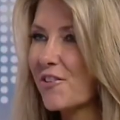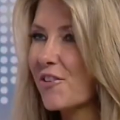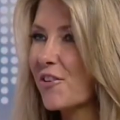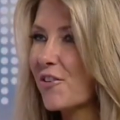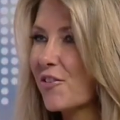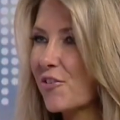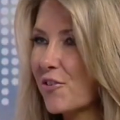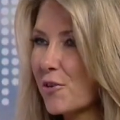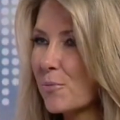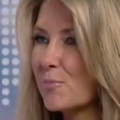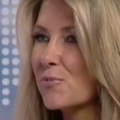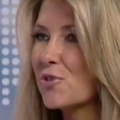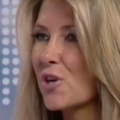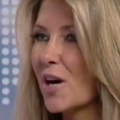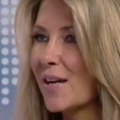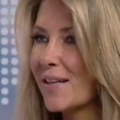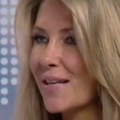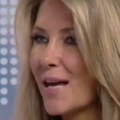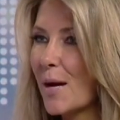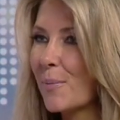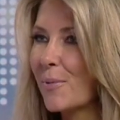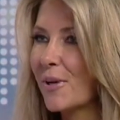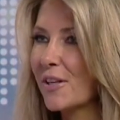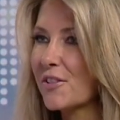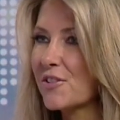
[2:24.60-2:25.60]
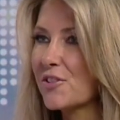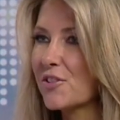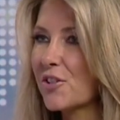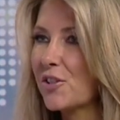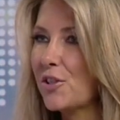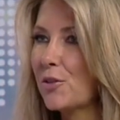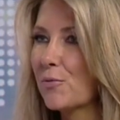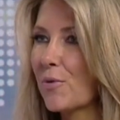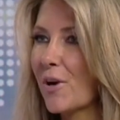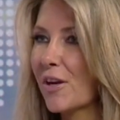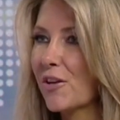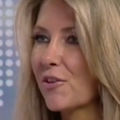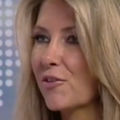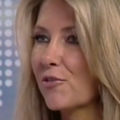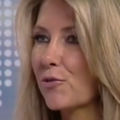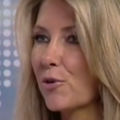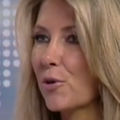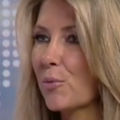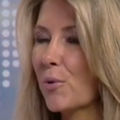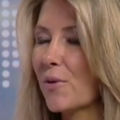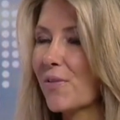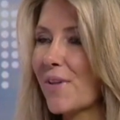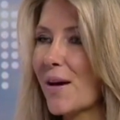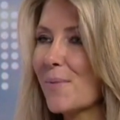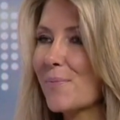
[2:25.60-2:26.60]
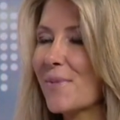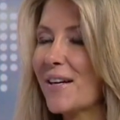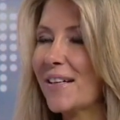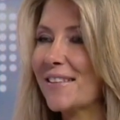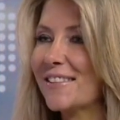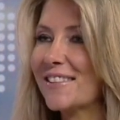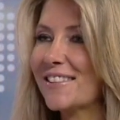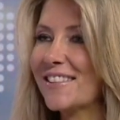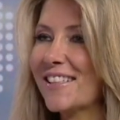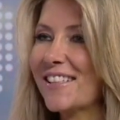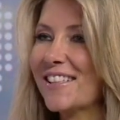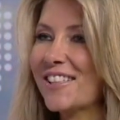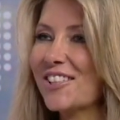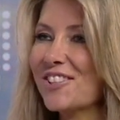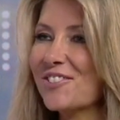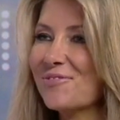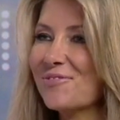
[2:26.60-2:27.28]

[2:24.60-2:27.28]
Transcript: and system dynamics. Can you run us through what that means?